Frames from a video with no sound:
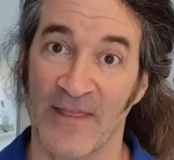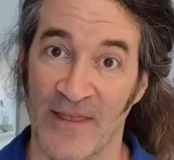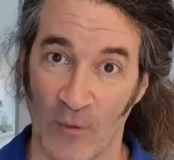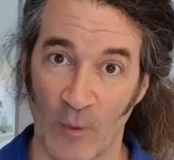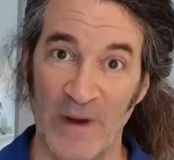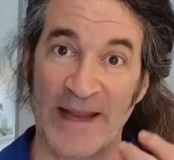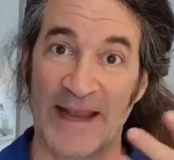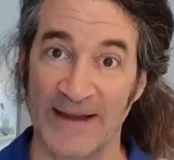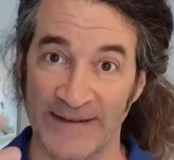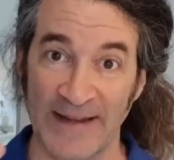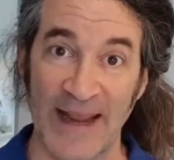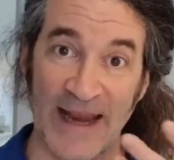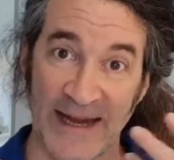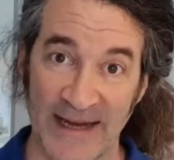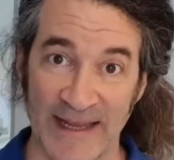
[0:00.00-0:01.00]
that we can
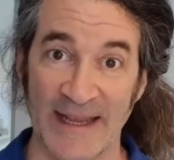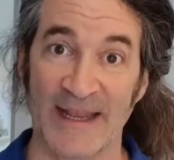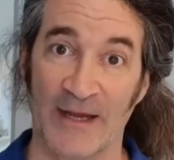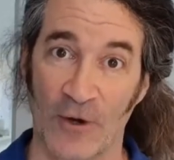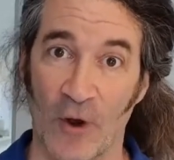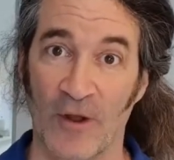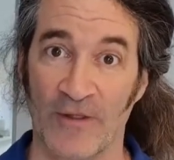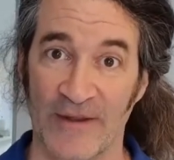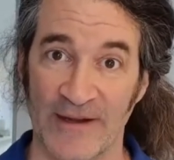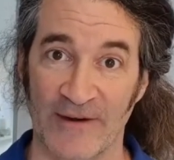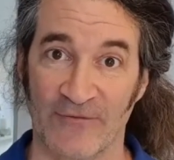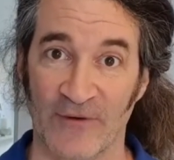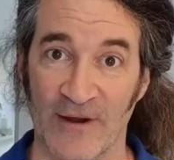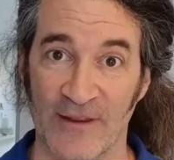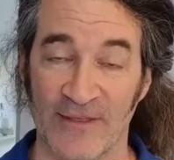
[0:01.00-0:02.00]
take in all the
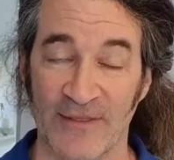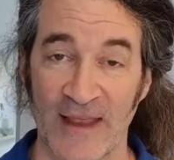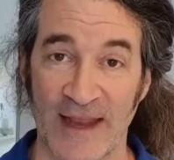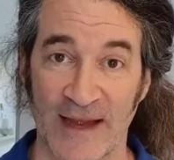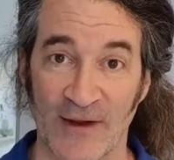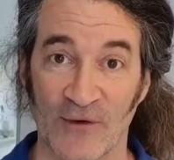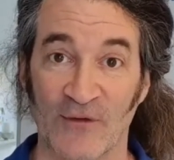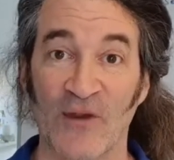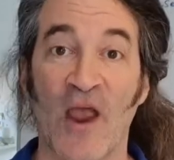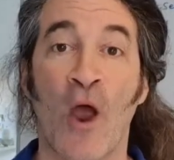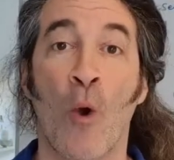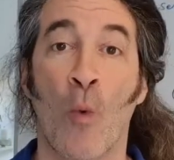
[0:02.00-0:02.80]
different things